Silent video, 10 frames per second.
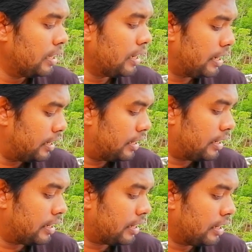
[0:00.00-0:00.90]
and
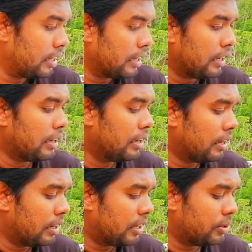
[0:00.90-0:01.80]

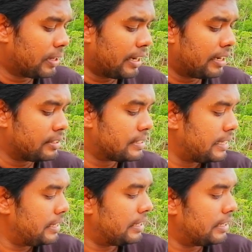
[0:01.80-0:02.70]
you can see